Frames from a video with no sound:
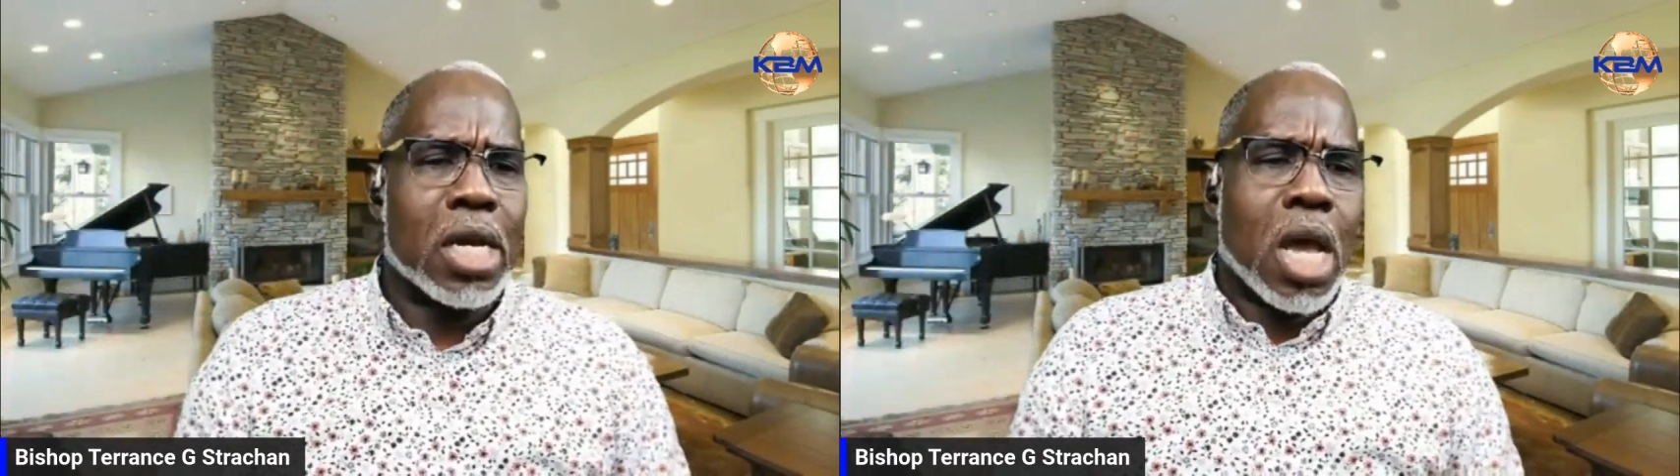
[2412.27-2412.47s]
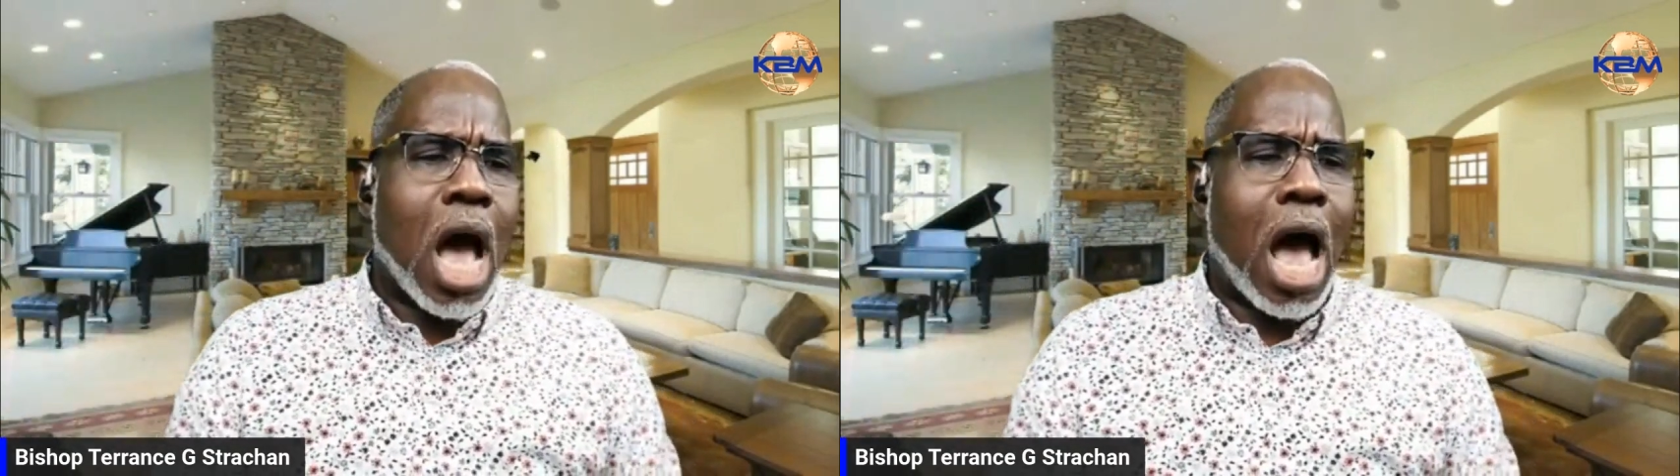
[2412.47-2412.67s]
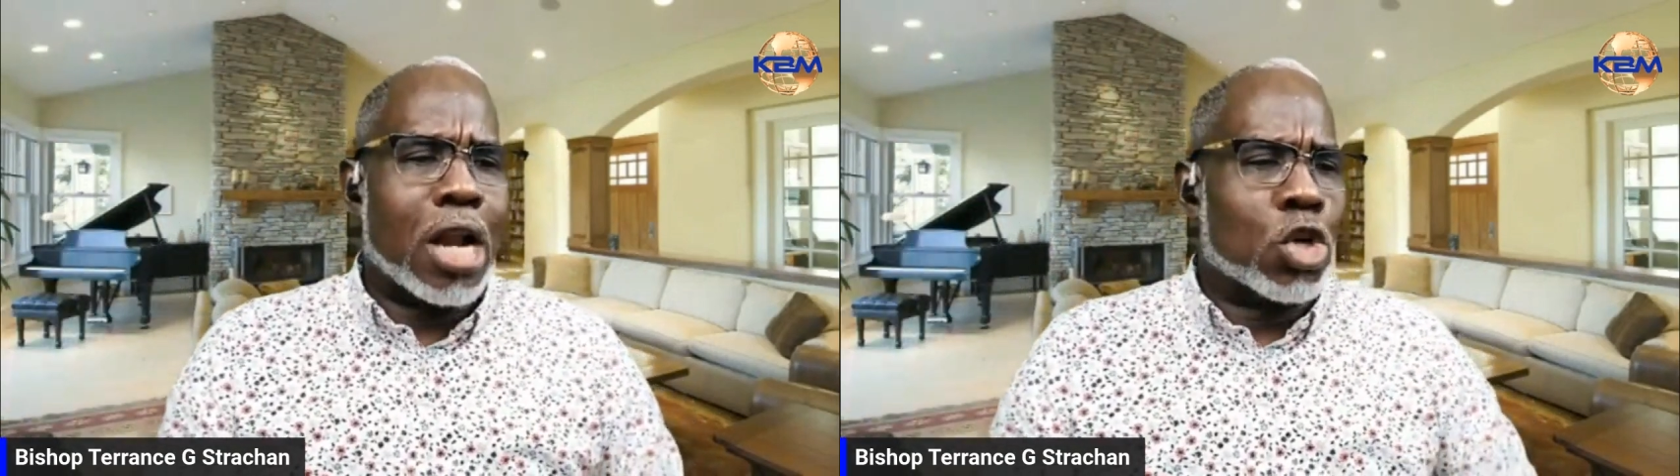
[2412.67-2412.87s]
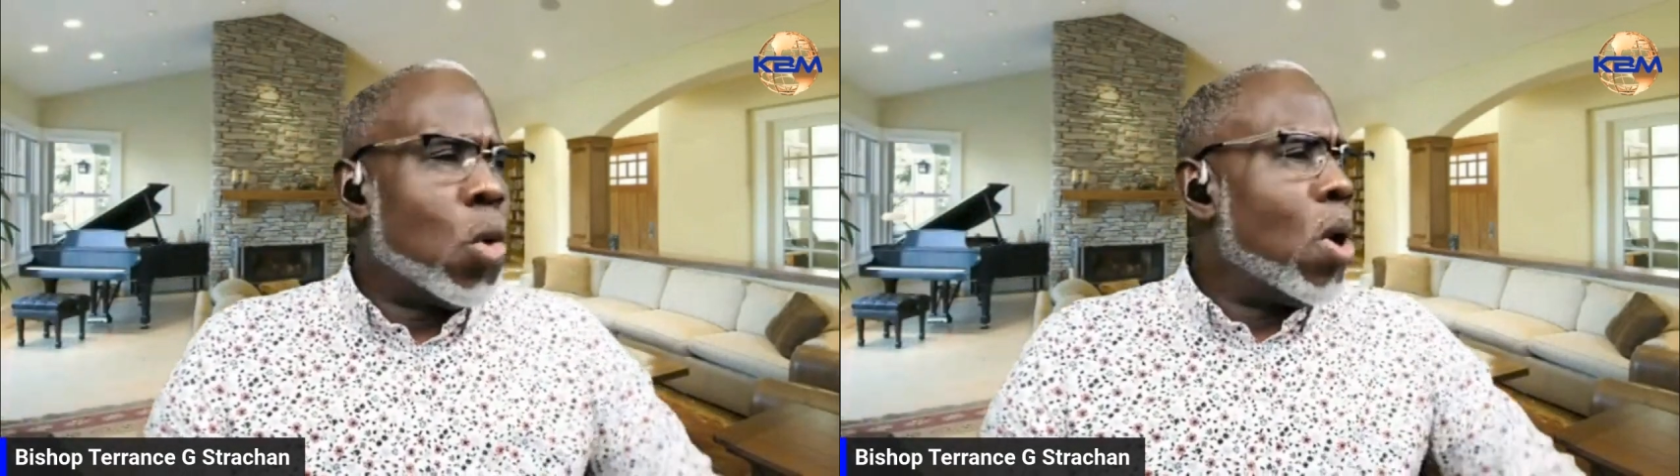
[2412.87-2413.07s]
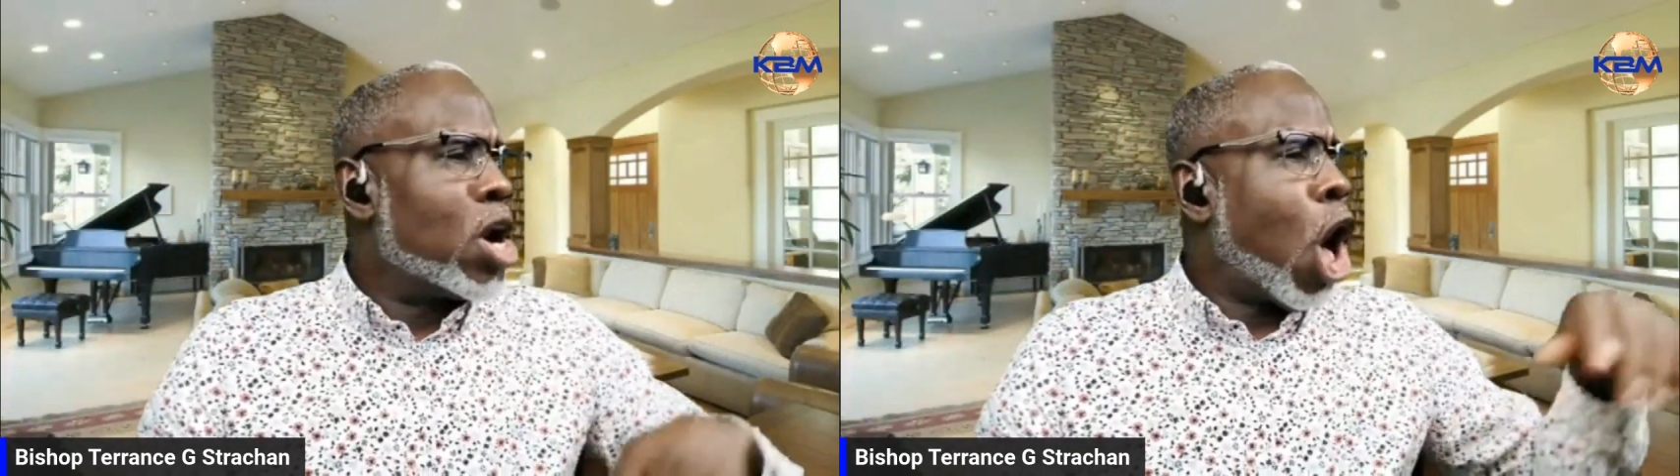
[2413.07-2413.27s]
and doing
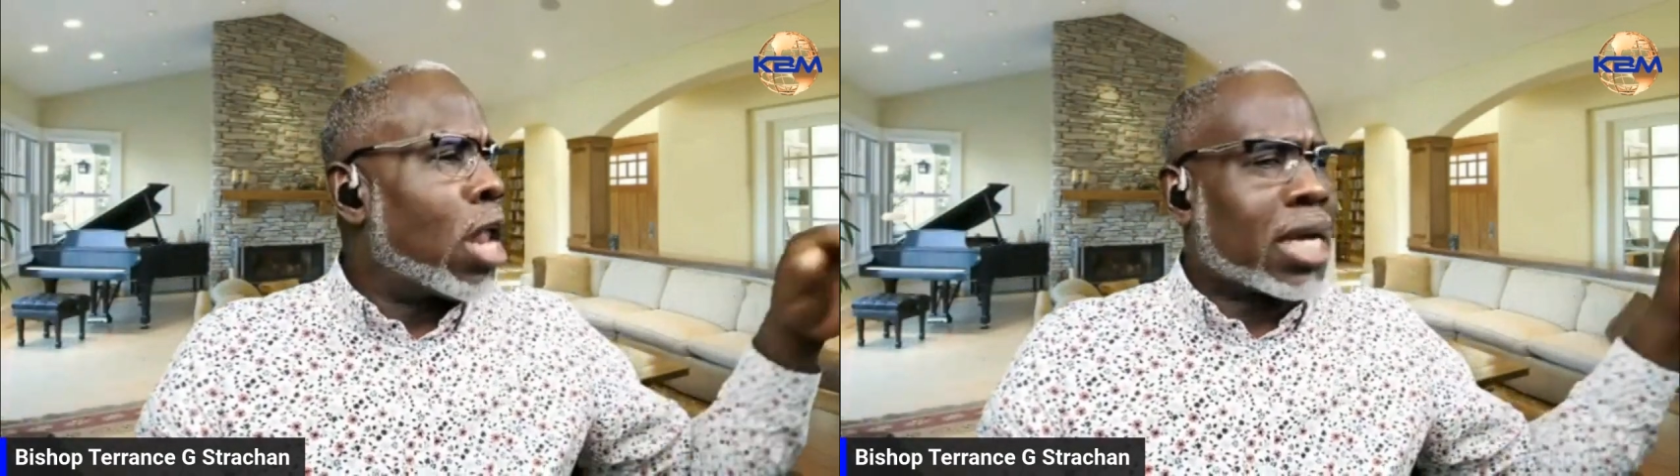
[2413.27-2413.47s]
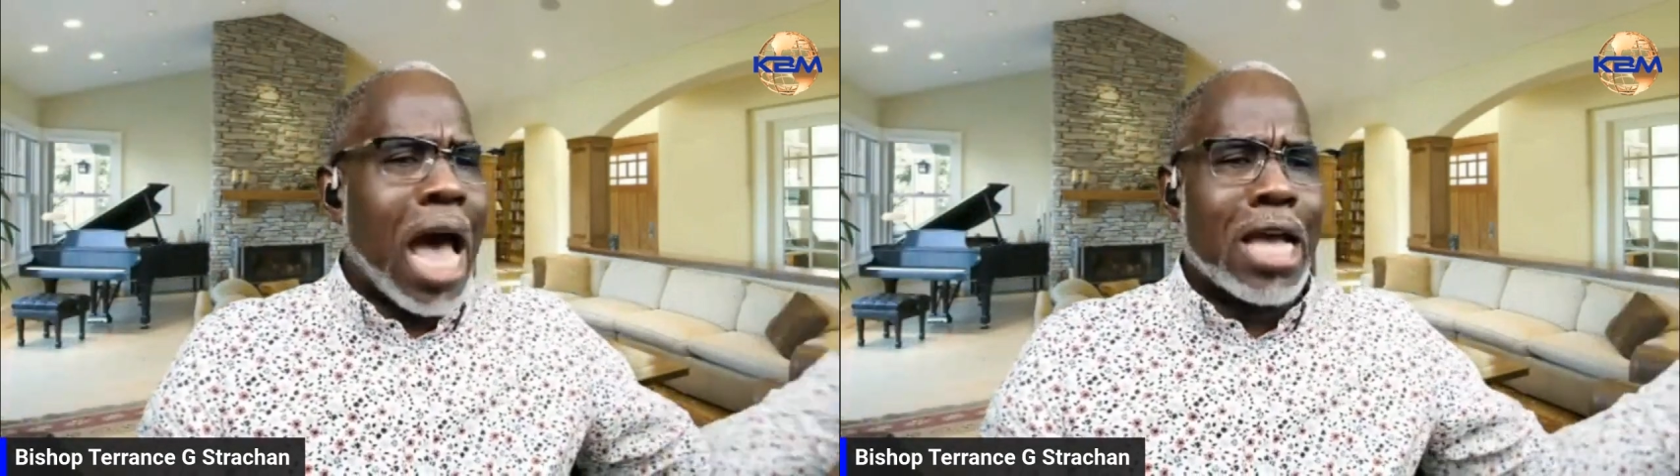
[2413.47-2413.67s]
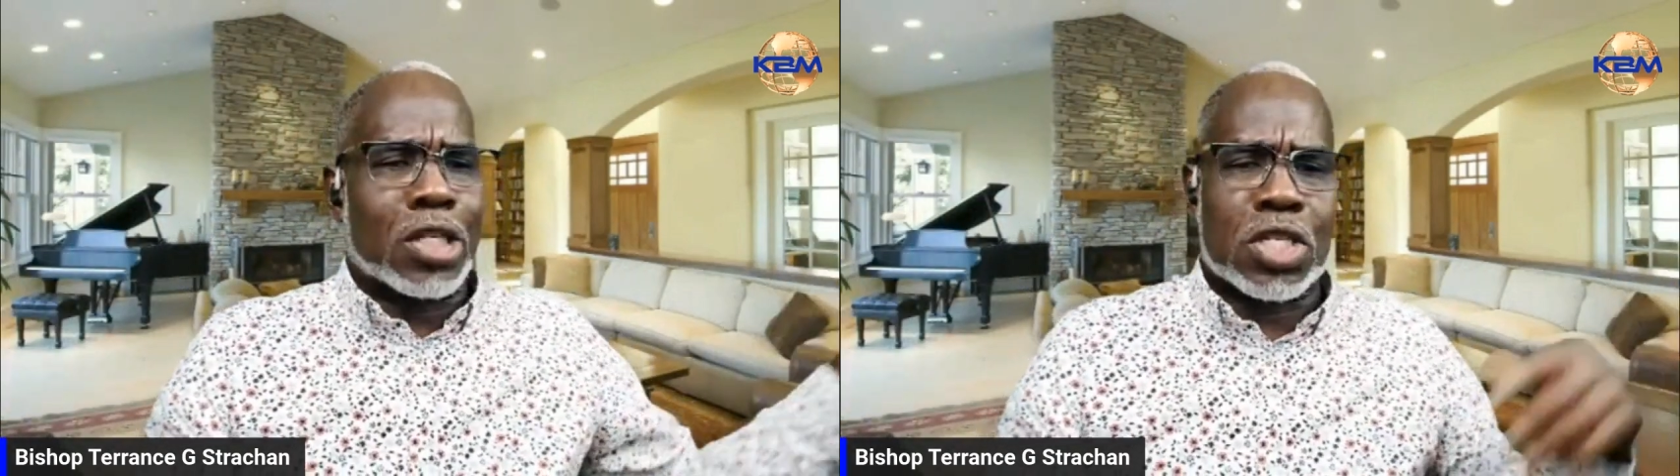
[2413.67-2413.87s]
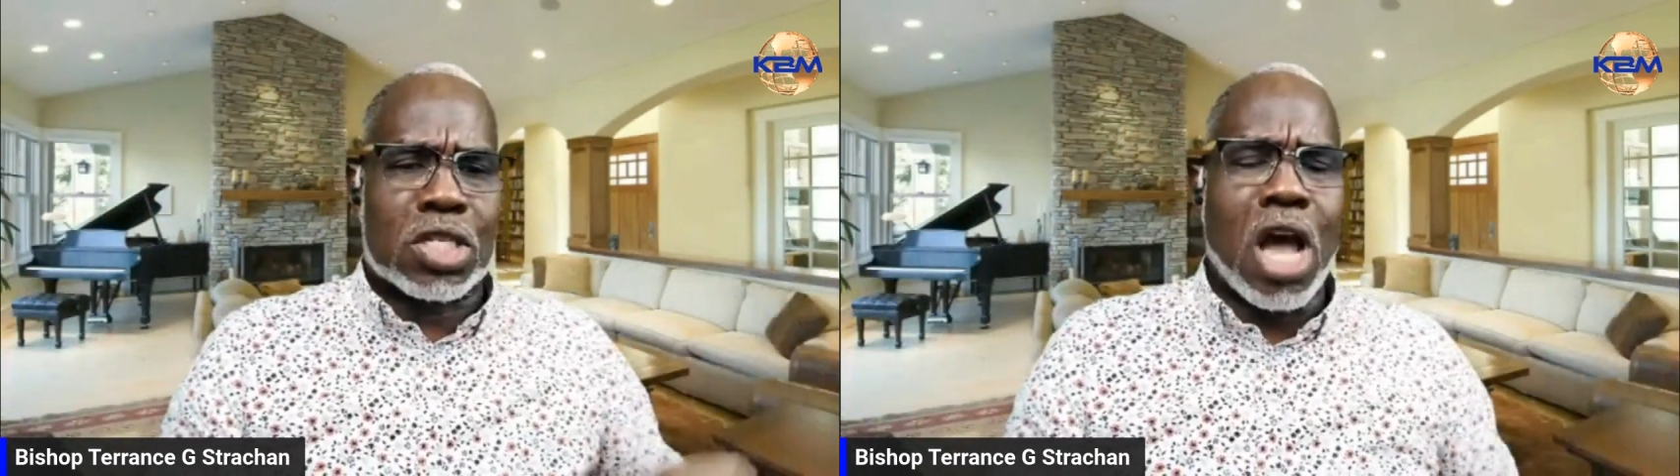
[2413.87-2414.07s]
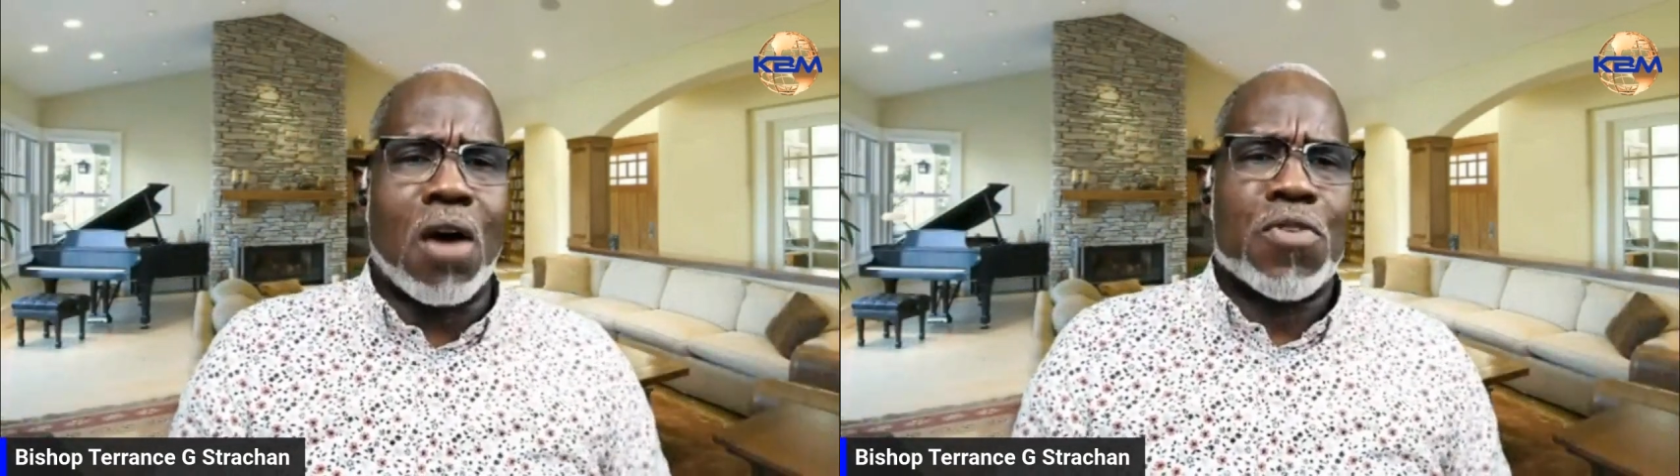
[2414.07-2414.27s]
all kinds of stuff,